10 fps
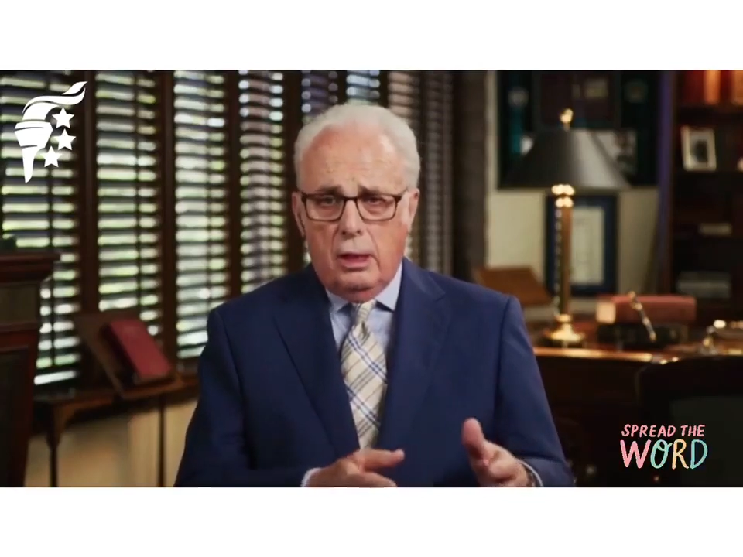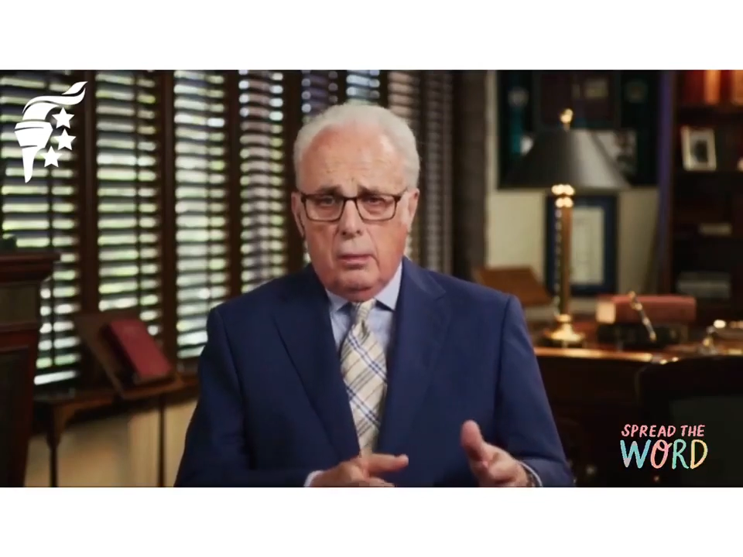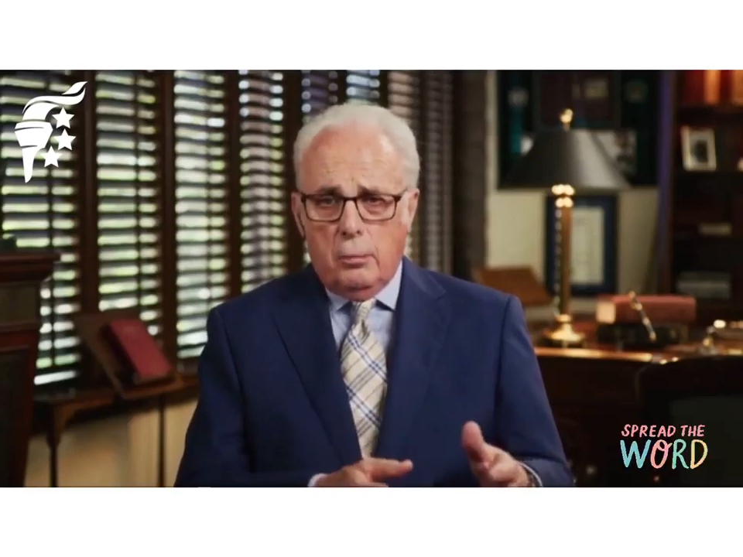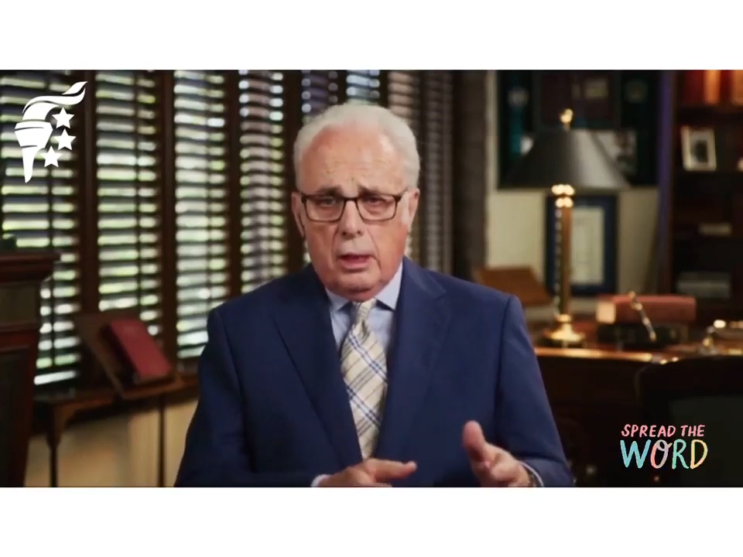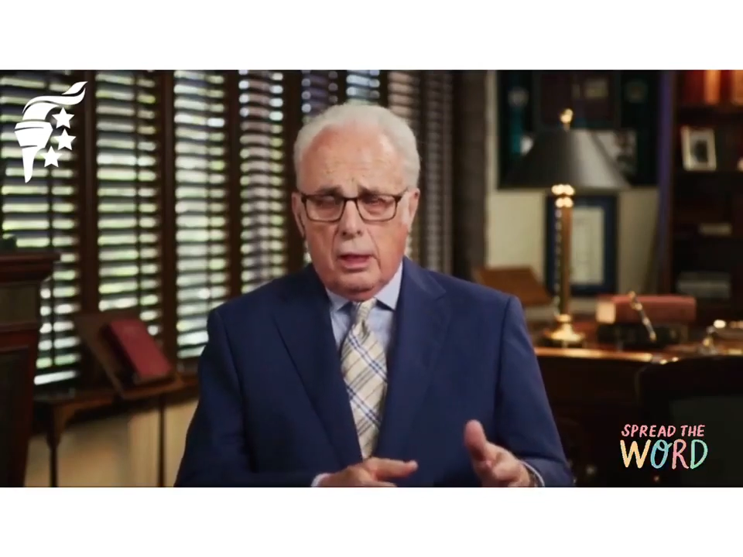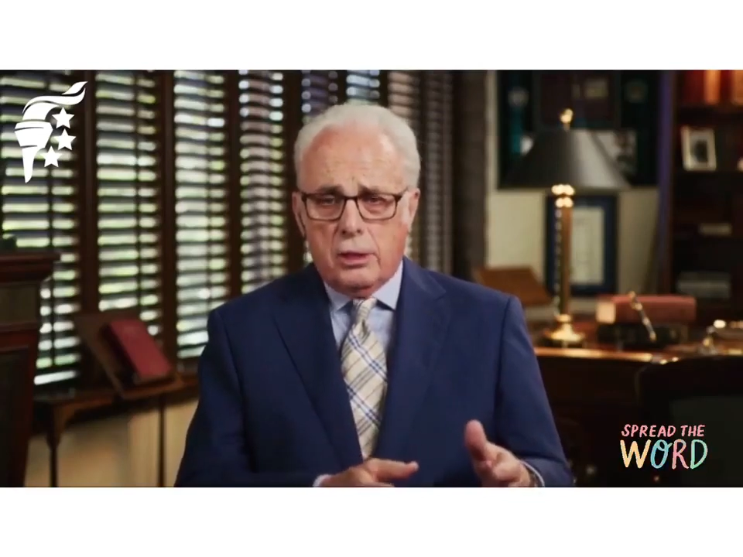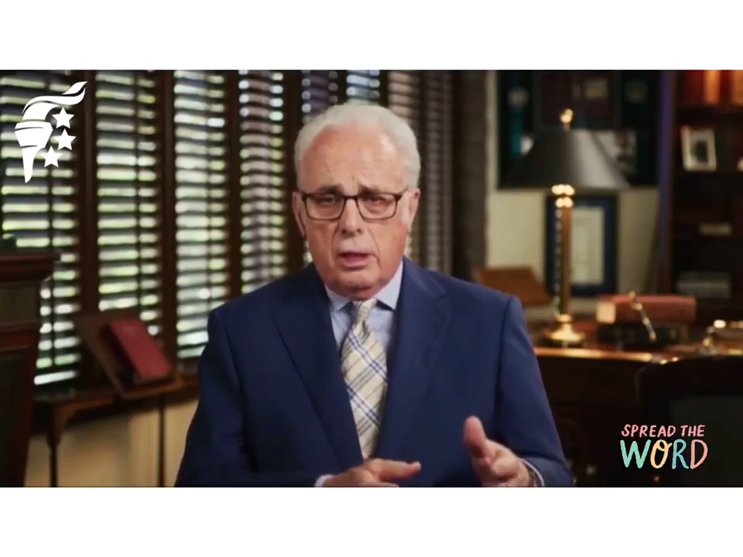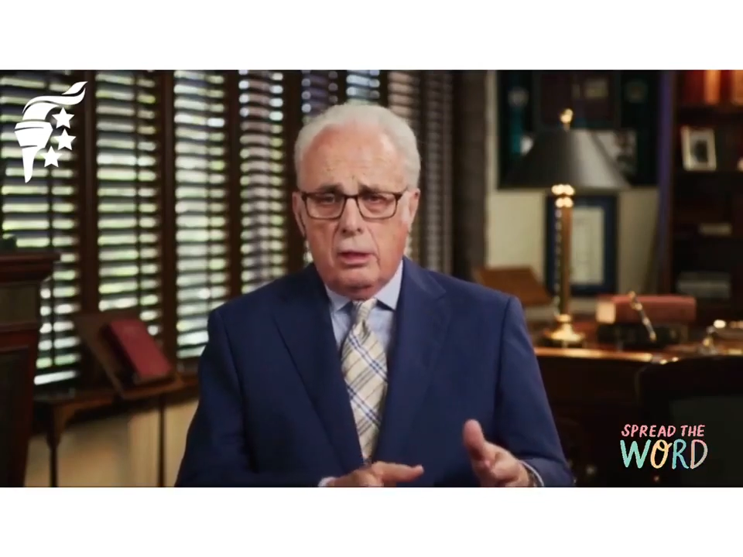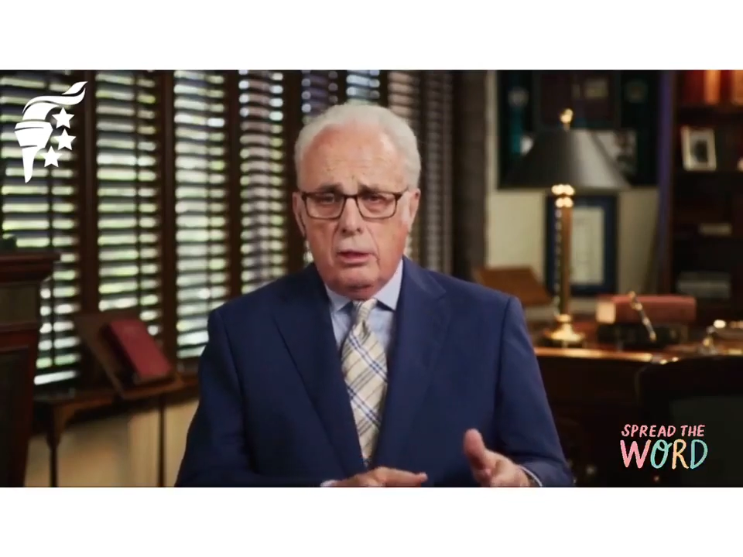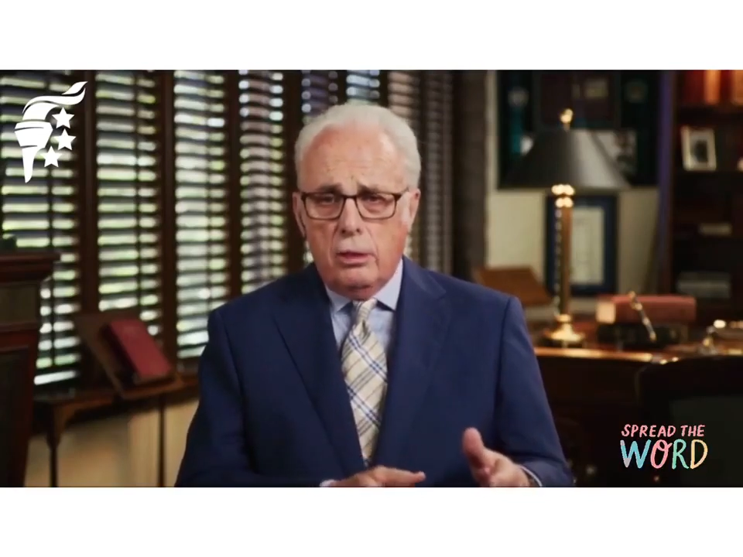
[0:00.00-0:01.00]
because he
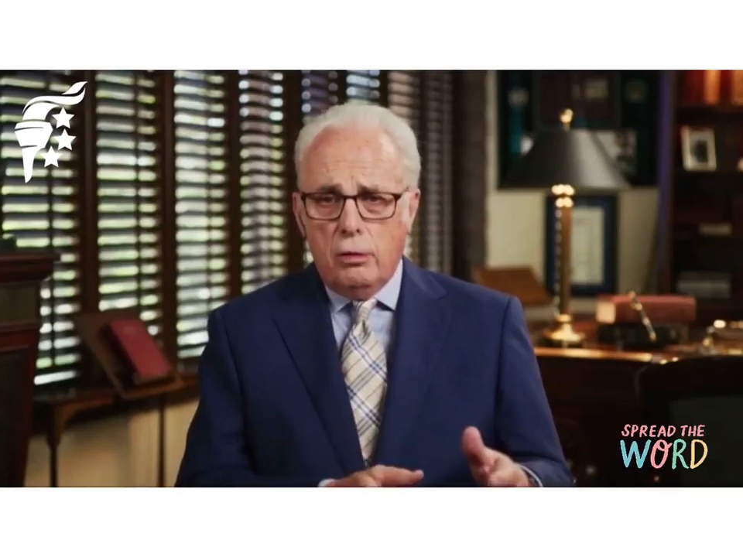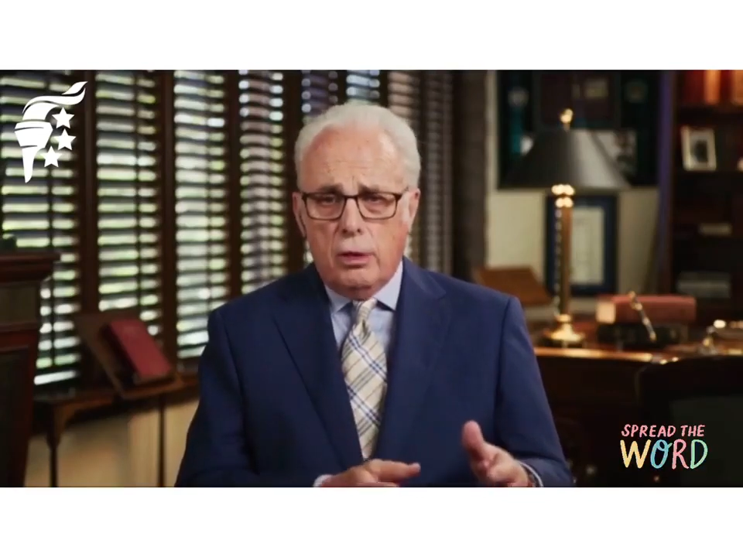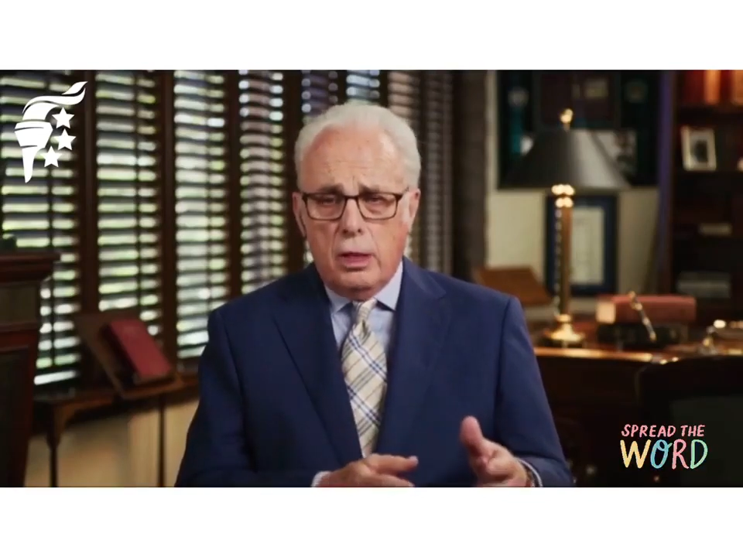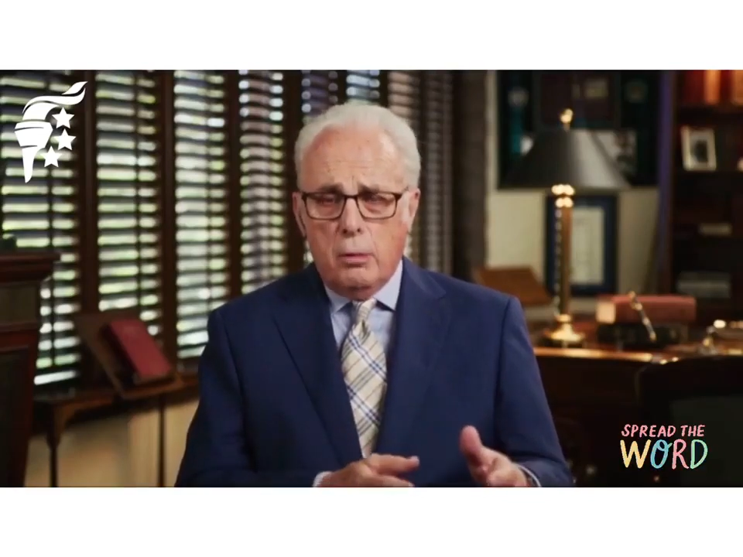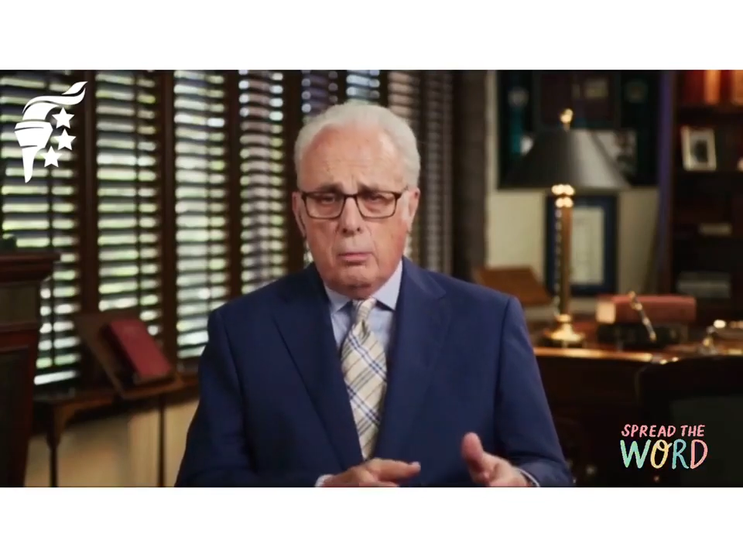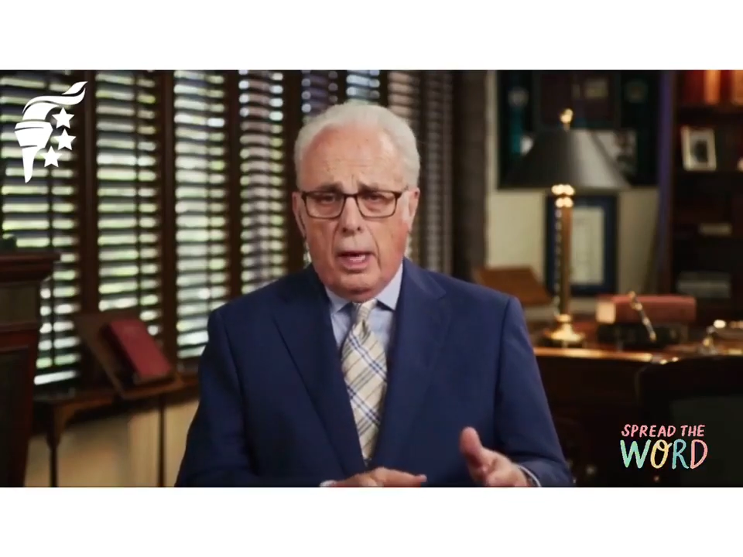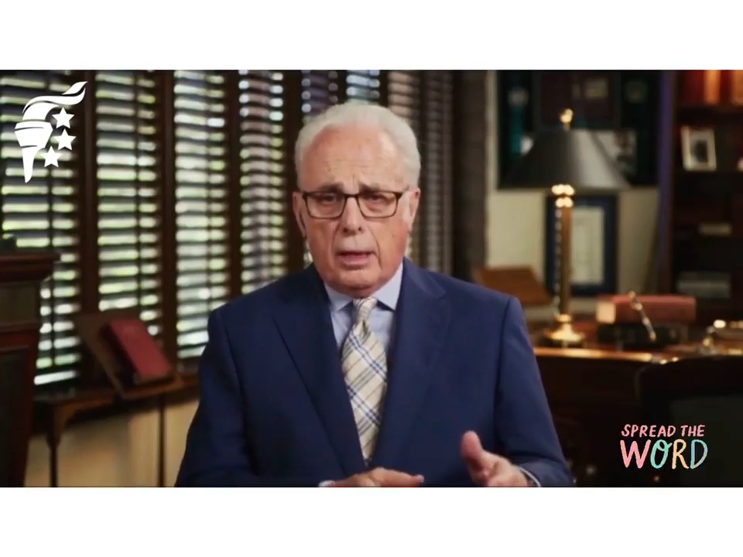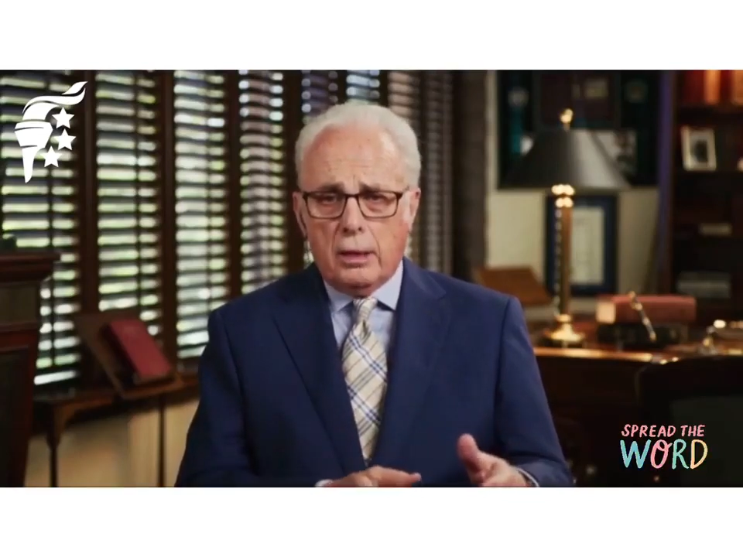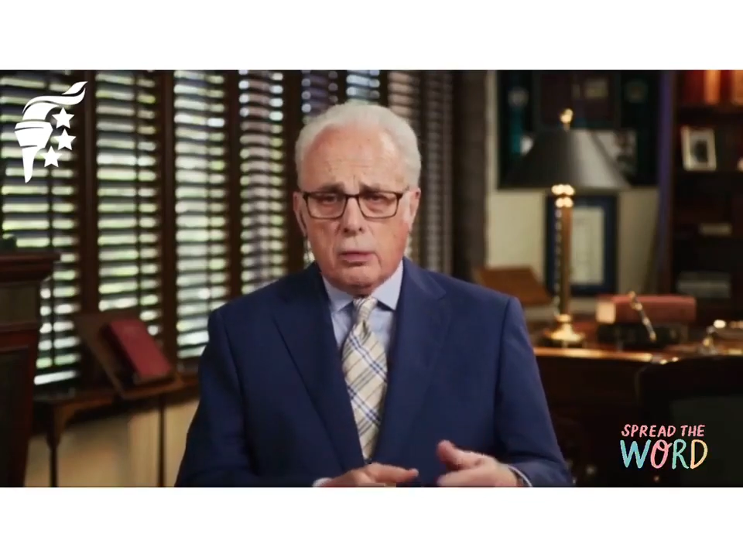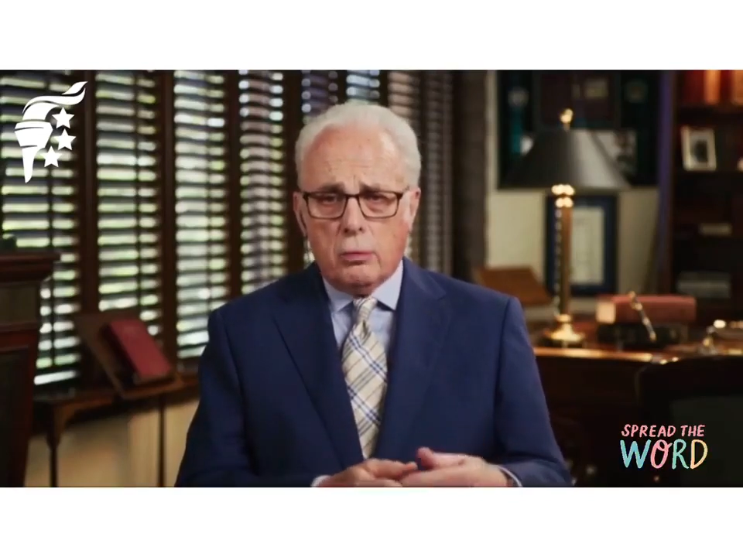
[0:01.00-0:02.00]
knew the impact
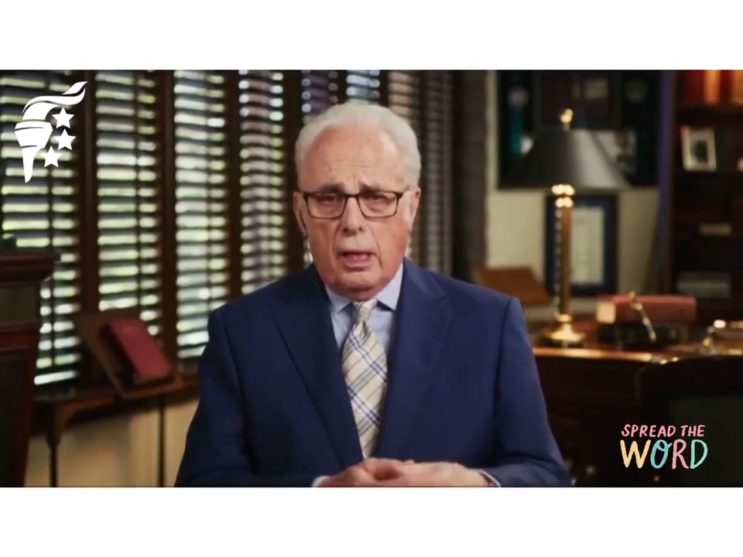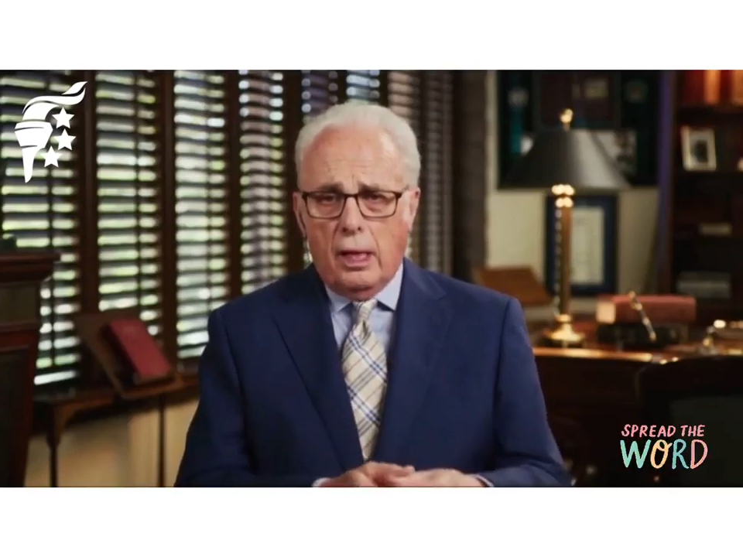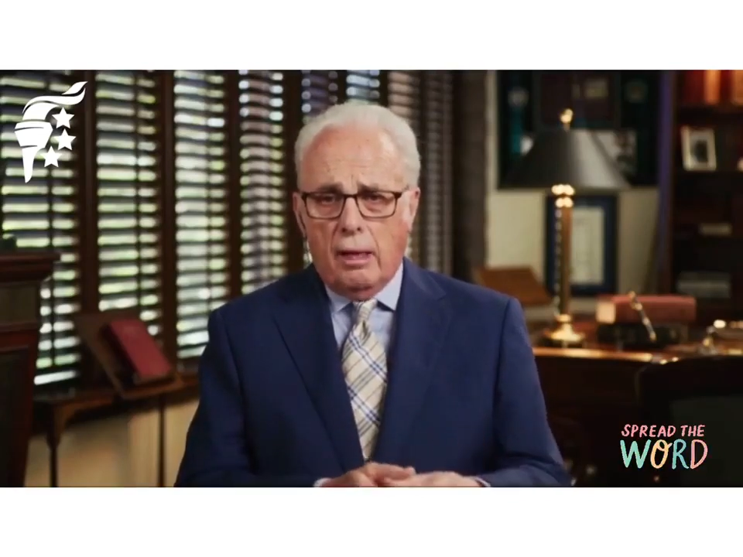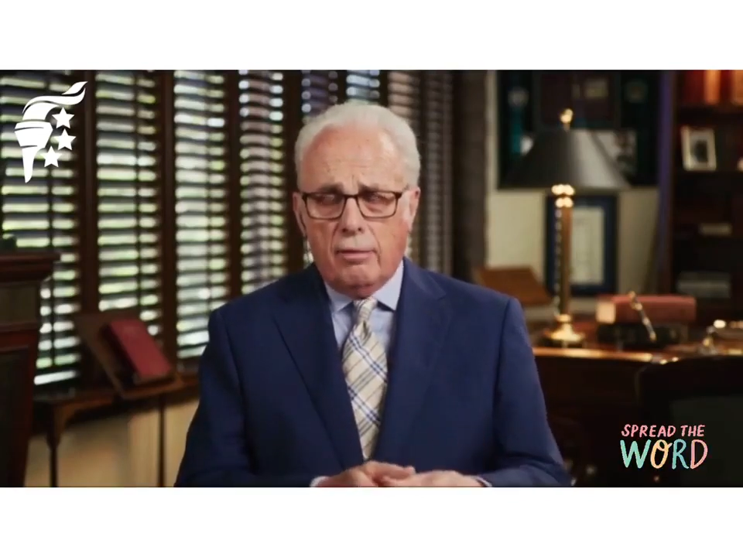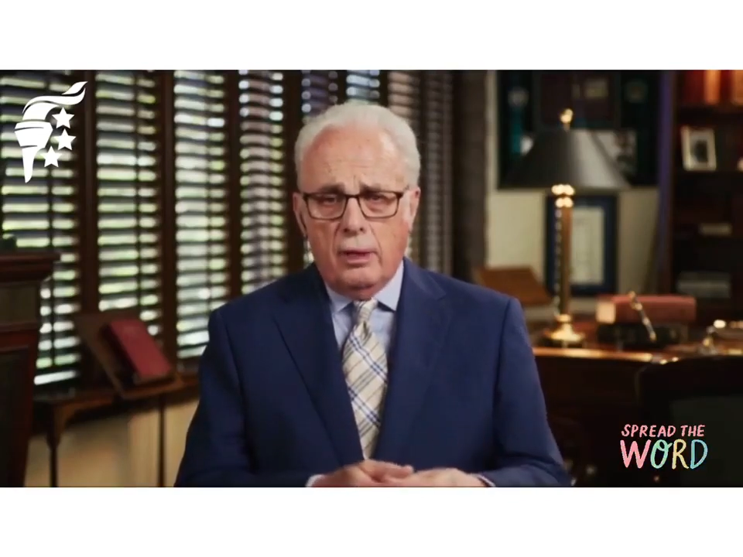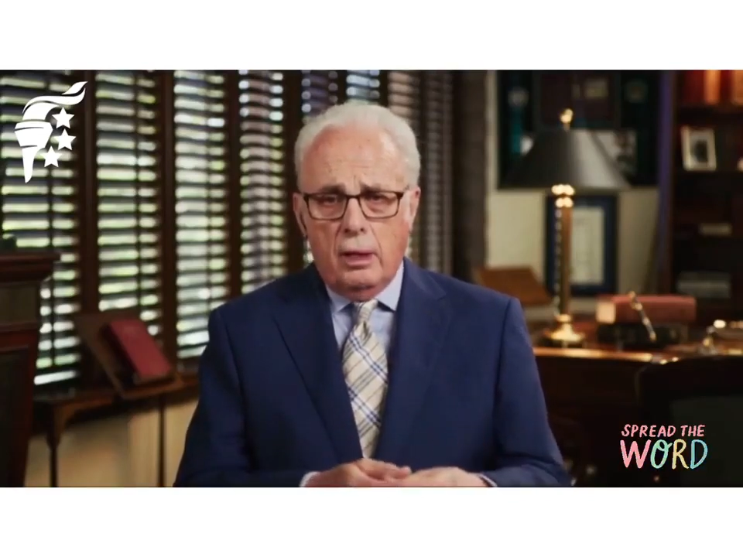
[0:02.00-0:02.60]
this would have